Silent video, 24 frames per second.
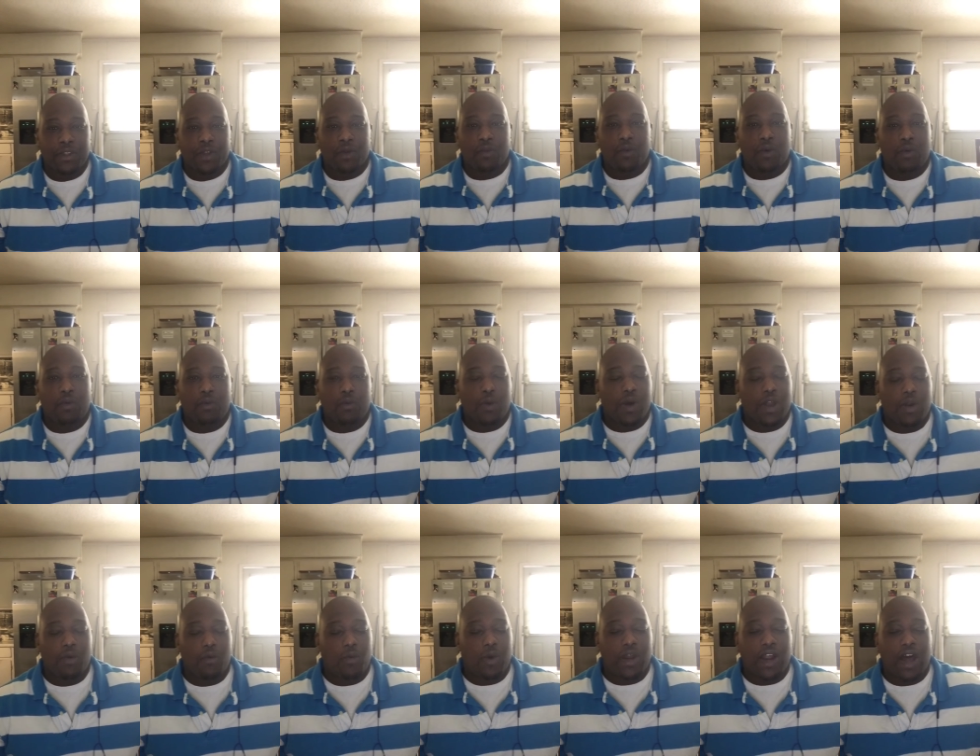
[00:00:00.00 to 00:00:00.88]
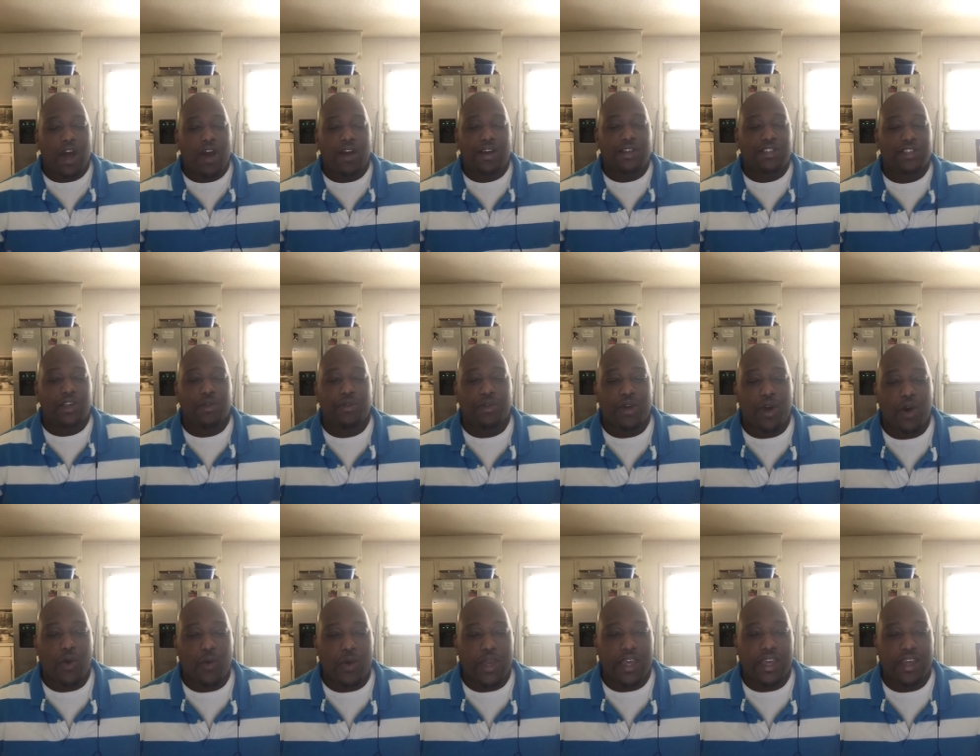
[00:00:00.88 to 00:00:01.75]
What, what, what I also
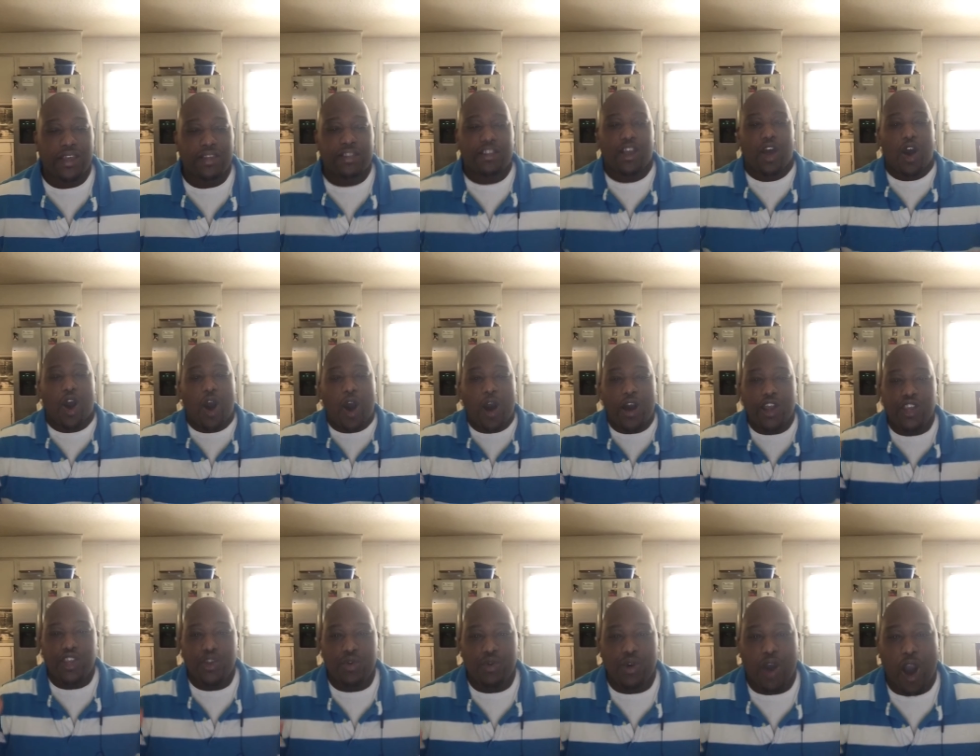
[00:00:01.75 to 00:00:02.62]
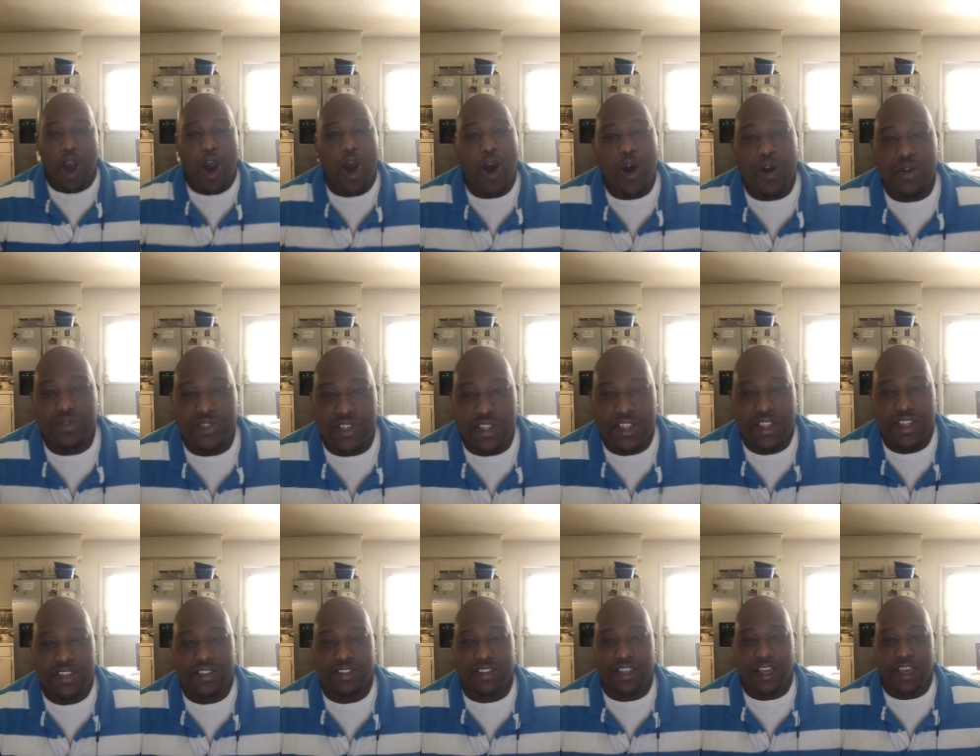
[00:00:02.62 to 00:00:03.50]
know is, are you called to
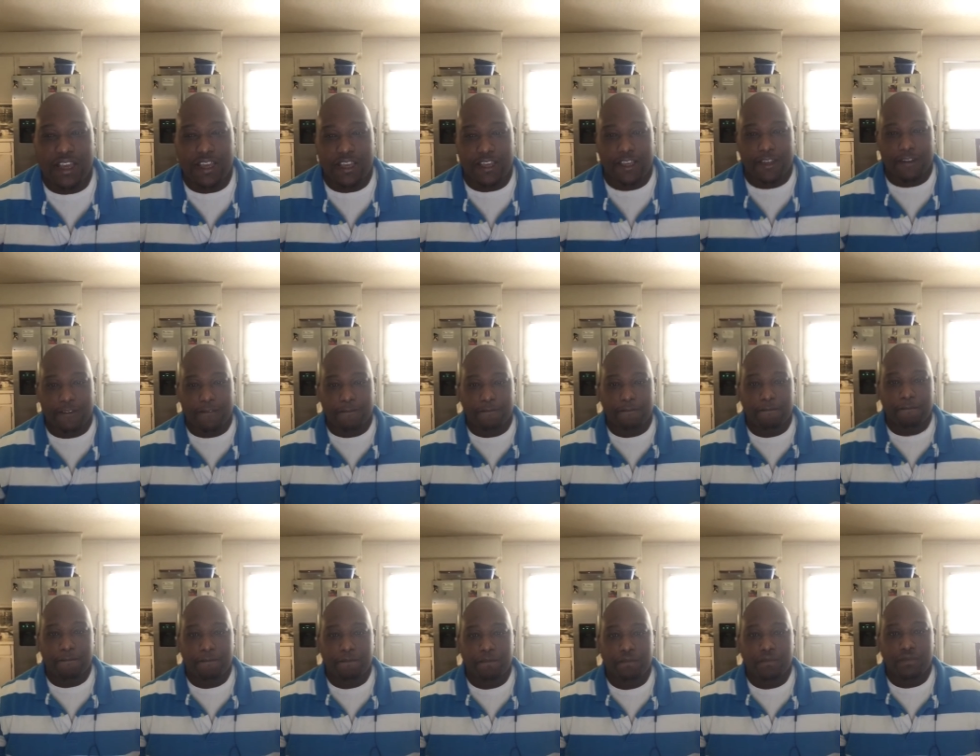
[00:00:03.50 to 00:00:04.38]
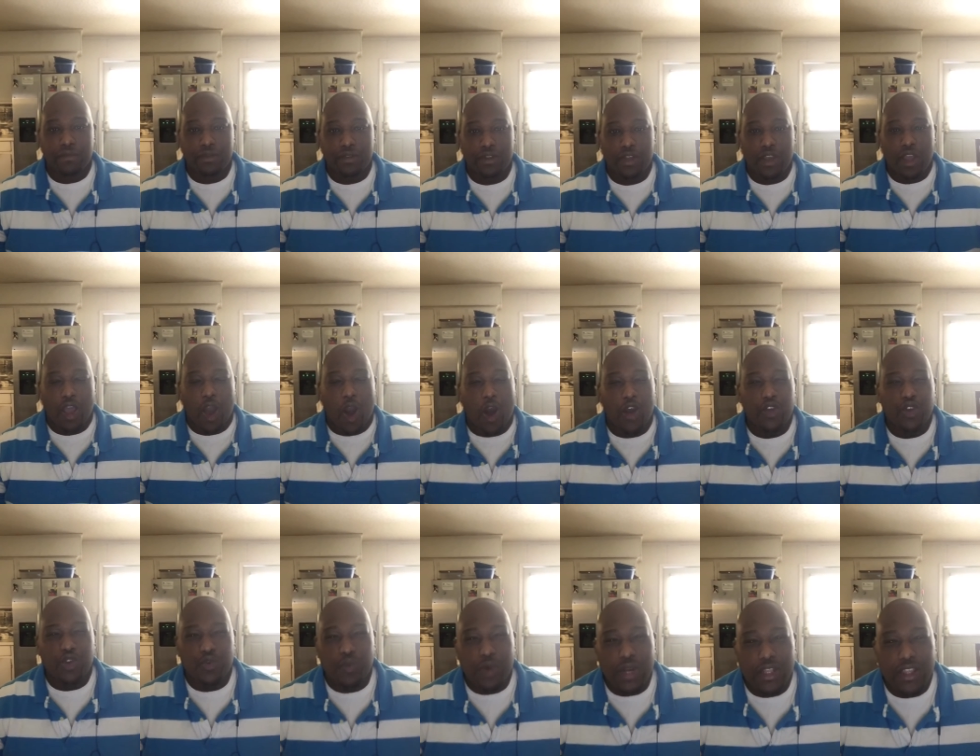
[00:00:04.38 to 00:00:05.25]
this thing? Are
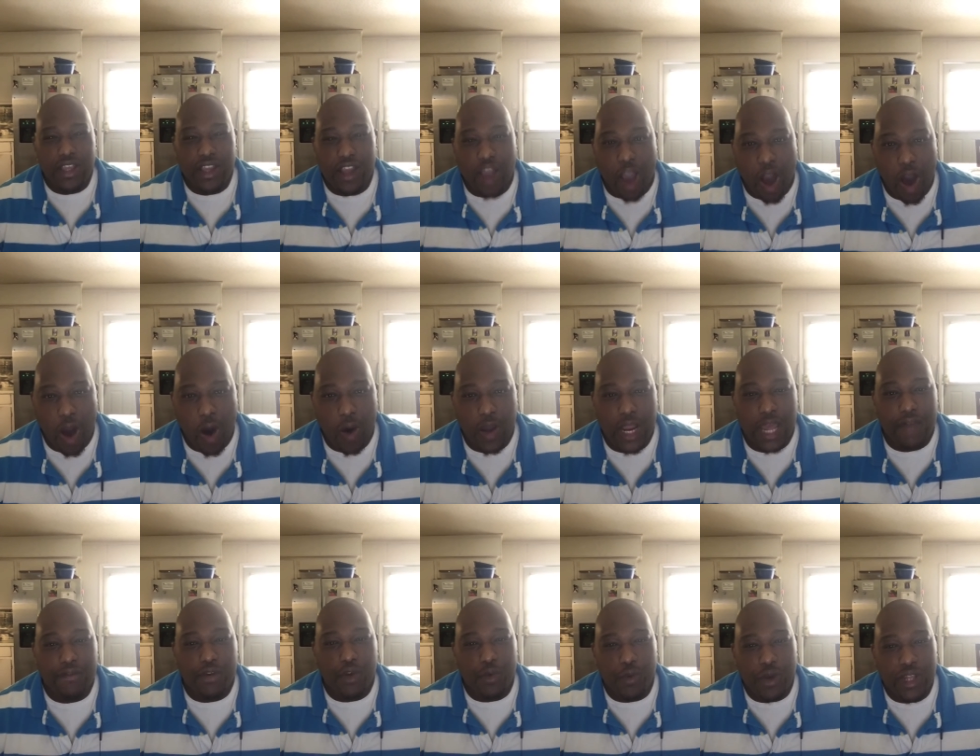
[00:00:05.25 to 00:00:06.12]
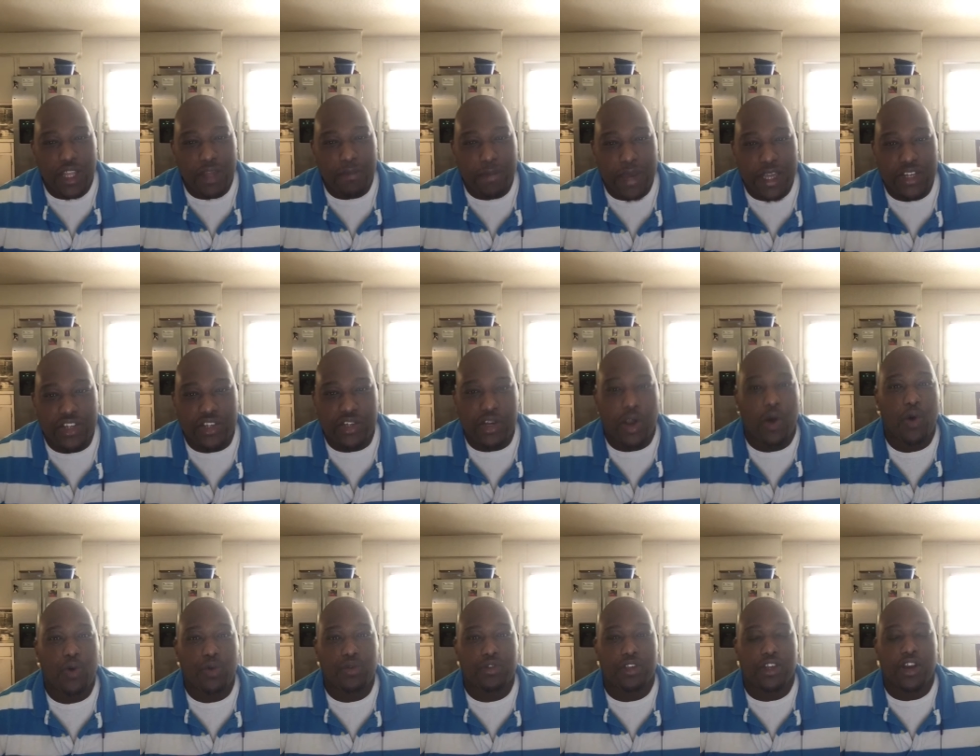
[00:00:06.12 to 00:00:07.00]
you really called? Have you really been
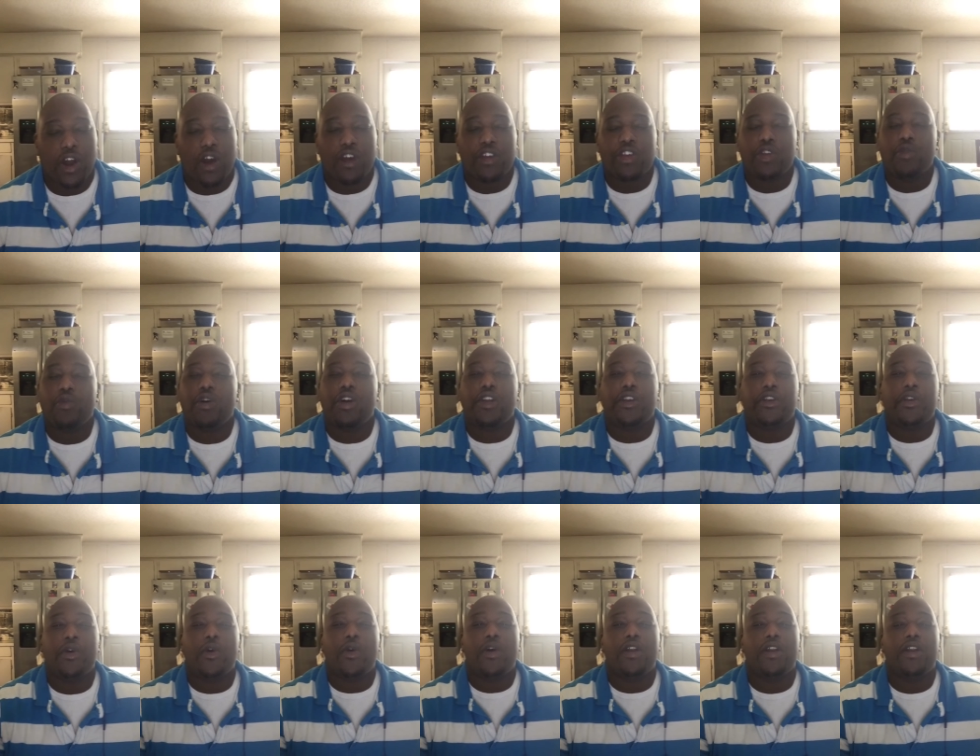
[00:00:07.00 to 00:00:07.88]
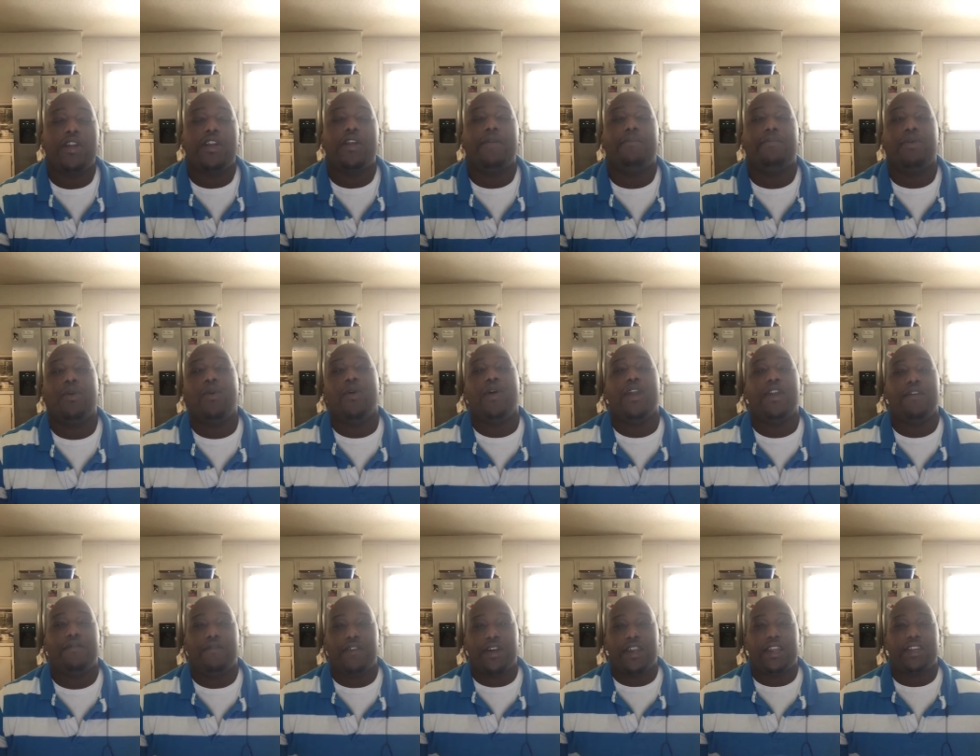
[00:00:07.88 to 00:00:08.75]
chosen? Are you anointed and
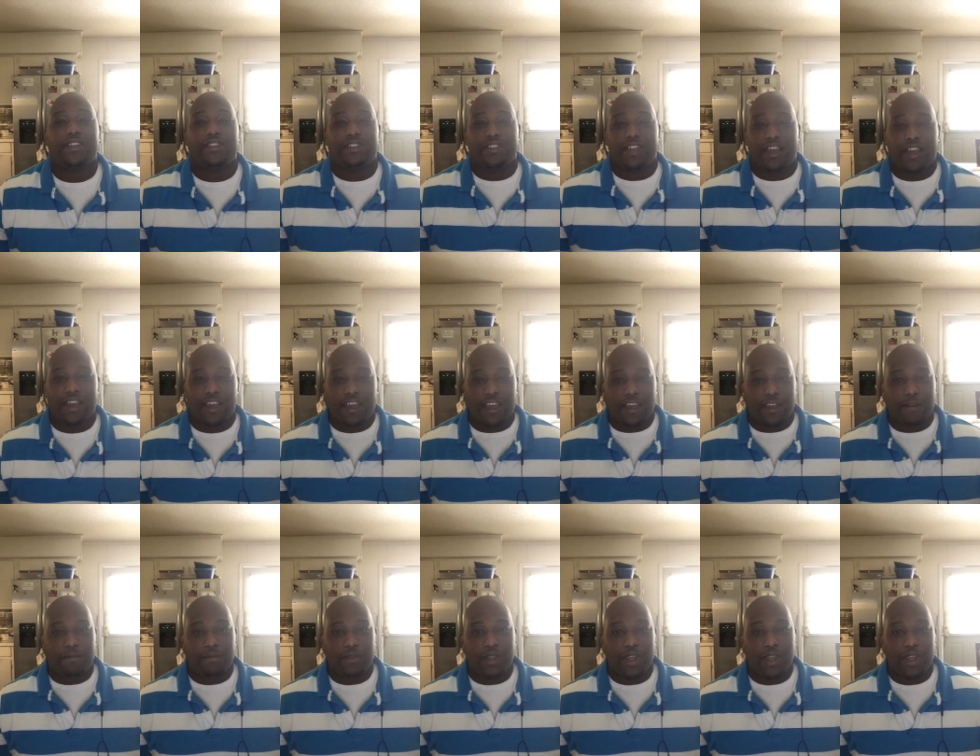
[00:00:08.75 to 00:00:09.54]
appointed for this thing?